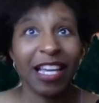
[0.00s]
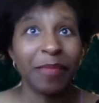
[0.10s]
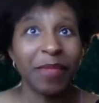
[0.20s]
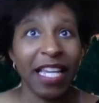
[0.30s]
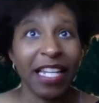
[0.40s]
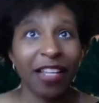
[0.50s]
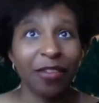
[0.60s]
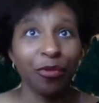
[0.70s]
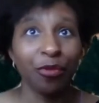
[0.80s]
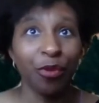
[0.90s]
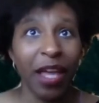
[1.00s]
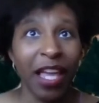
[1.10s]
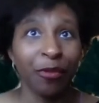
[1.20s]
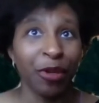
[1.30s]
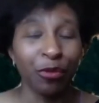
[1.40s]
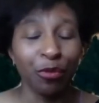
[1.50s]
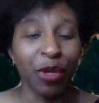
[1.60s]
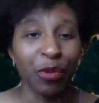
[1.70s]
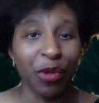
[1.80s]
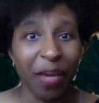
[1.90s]
updated. And when
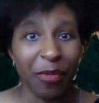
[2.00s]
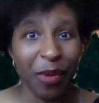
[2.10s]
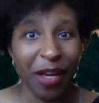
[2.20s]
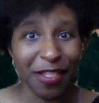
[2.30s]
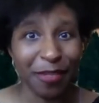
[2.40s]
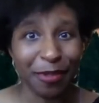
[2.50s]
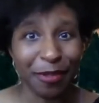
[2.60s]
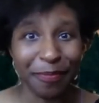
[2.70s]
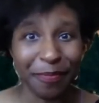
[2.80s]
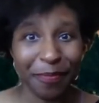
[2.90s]
will that be possible?